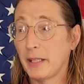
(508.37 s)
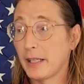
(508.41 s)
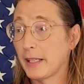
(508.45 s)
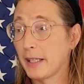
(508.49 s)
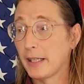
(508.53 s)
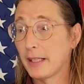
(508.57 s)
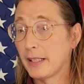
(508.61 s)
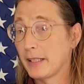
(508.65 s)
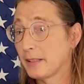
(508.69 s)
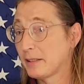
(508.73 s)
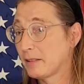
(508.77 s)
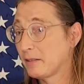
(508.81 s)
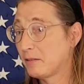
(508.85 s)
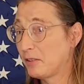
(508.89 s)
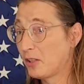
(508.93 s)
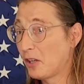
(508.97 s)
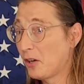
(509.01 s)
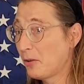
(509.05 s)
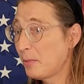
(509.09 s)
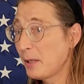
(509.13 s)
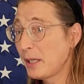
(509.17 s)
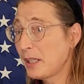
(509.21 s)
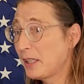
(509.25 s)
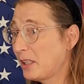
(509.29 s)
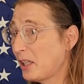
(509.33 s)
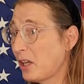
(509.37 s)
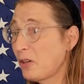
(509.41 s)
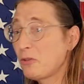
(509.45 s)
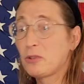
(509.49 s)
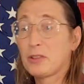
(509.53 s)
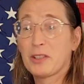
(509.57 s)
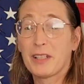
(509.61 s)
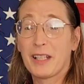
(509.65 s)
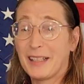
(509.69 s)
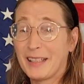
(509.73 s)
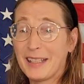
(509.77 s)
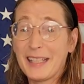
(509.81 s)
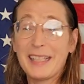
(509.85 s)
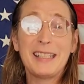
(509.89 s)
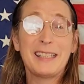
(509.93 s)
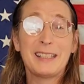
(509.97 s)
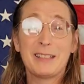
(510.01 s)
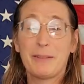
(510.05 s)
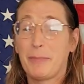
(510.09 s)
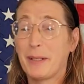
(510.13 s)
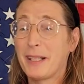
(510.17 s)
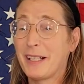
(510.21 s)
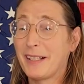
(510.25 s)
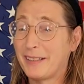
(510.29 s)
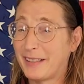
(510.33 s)
and nobody knows the
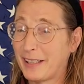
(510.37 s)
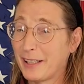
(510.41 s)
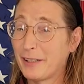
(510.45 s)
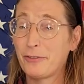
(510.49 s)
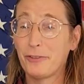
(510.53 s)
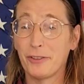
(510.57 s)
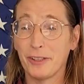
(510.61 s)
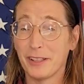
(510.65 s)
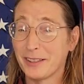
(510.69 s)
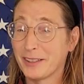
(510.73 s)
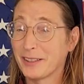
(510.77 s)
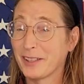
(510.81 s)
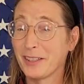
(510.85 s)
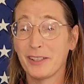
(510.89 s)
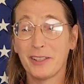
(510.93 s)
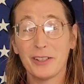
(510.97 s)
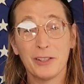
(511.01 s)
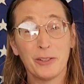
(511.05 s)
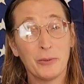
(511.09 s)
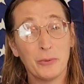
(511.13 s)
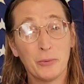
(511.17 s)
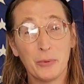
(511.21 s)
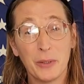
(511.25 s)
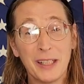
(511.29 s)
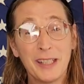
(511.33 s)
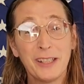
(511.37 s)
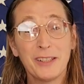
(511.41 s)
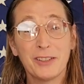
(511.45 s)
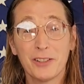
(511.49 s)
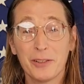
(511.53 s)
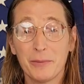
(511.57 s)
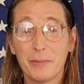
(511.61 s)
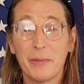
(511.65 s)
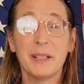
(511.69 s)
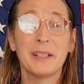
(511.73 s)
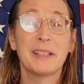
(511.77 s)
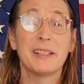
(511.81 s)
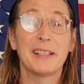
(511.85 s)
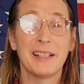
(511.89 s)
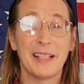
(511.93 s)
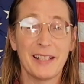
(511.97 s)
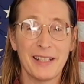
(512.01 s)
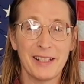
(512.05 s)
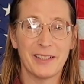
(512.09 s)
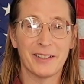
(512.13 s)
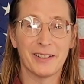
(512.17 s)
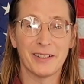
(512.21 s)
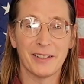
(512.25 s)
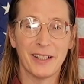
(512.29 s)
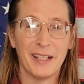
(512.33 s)
least bit of difference until weeks or months
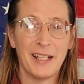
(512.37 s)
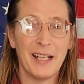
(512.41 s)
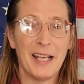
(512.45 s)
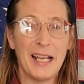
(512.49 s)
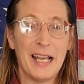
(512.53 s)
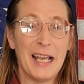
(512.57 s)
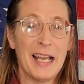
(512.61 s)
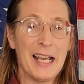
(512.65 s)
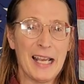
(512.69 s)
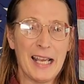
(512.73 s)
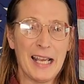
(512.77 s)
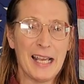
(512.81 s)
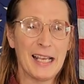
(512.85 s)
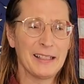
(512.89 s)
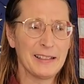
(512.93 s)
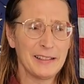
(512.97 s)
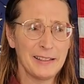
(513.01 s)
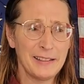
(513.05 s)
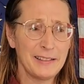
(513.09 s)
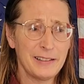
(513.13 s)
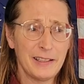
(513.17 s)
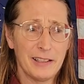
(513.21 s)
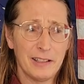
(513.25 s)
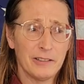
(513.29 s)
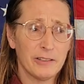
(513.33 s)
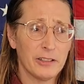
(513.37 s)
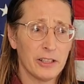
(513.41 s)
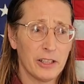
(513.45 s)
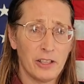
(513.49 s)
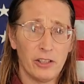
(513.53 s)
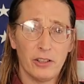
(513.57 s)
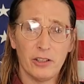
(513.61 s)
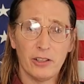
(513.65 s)
later, at least here in New